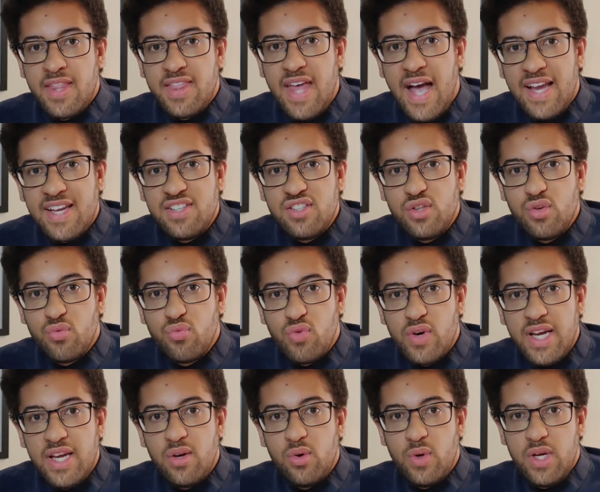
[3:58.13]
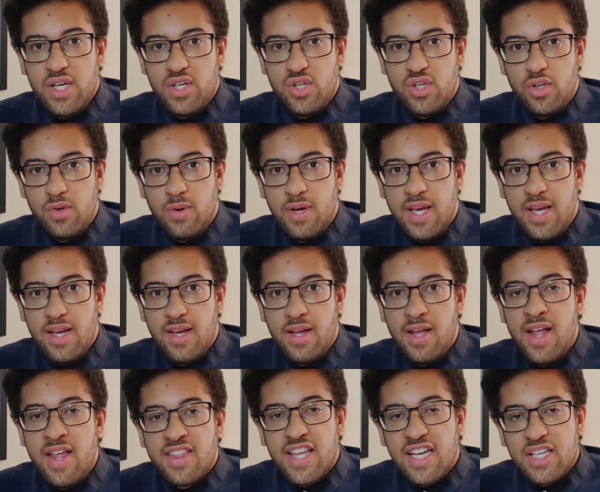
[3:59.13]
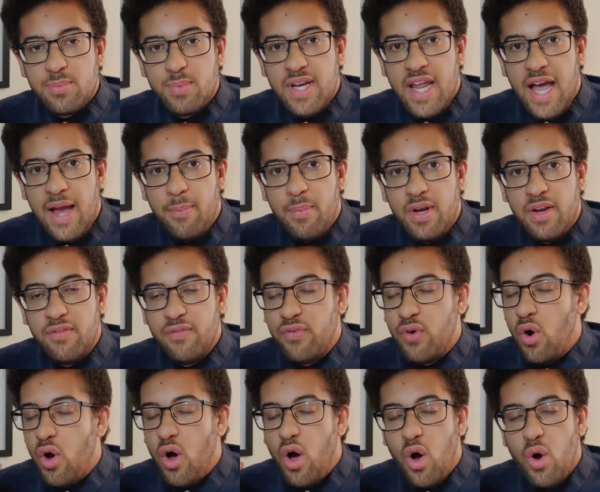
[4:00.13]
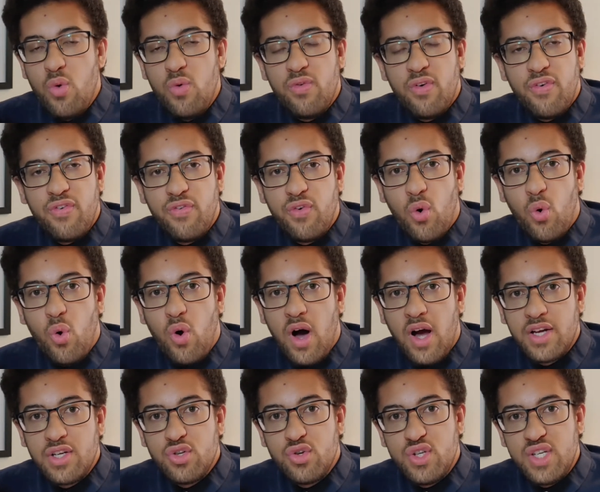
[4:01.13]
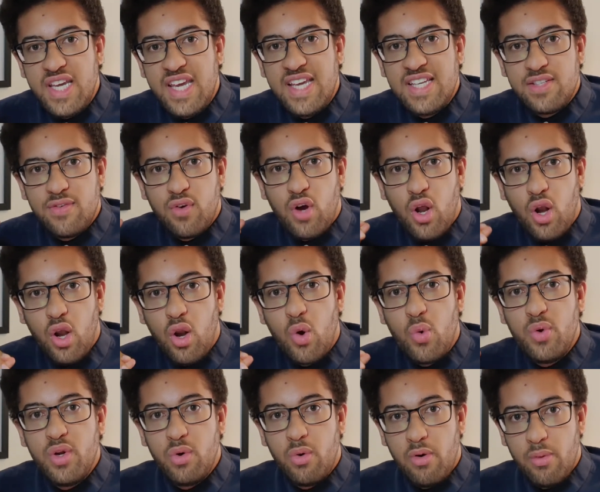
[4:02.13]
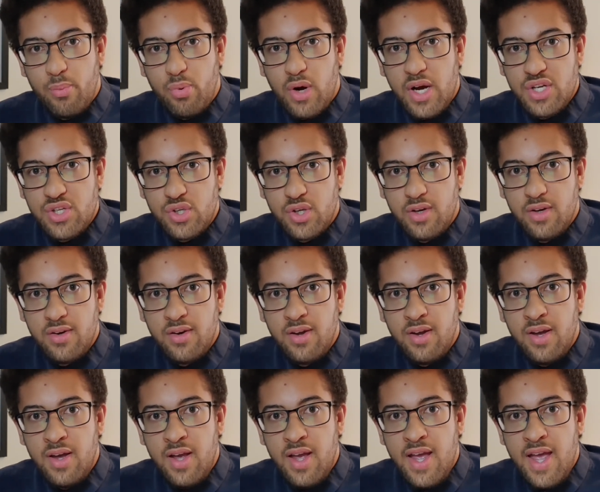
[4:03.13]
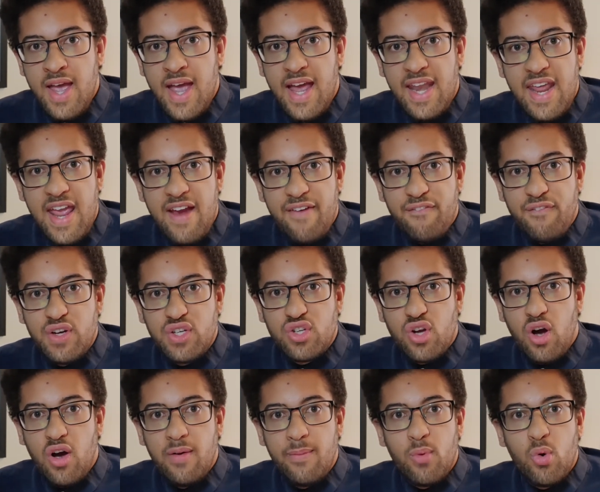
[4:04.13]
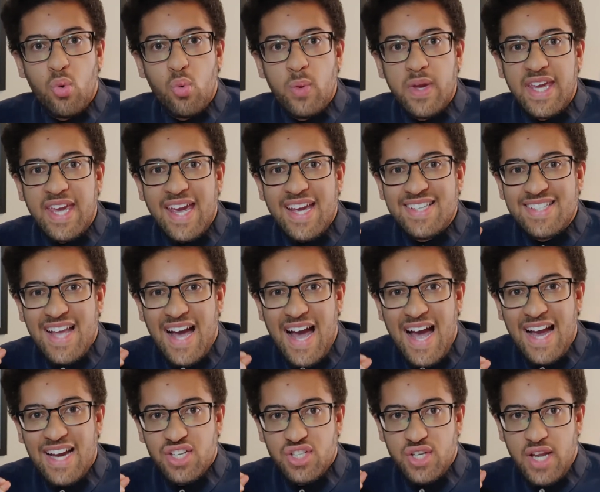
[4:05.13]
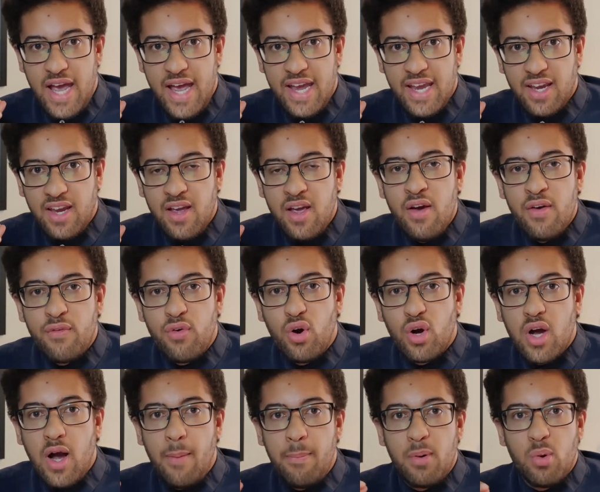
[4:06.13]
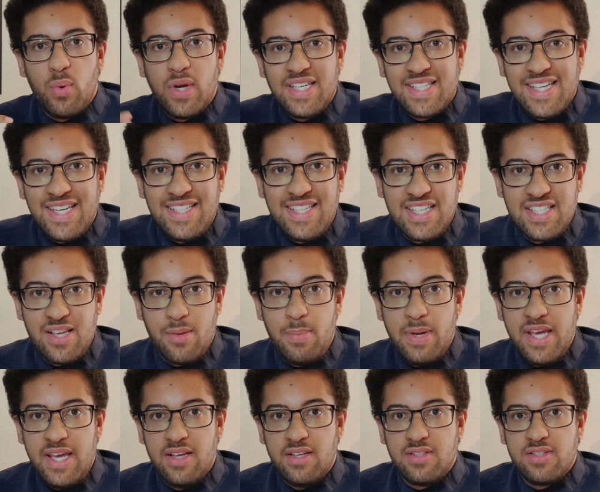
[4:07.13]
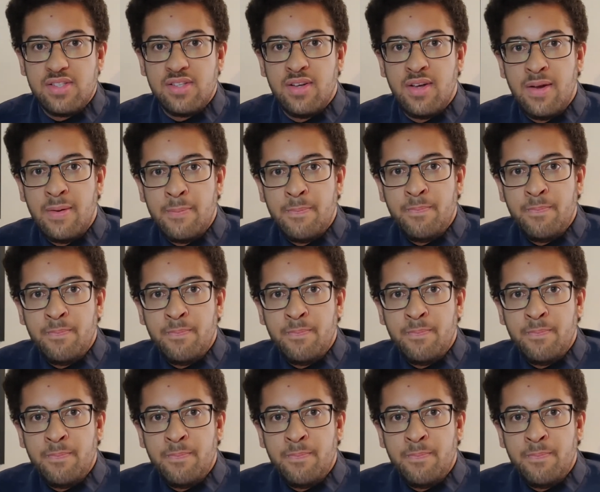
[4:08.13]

That is the real issue here. That's been happening for over 400 years of colonial oppression. And every time, all we get is a hashtag for a couple of weeks and it disappears.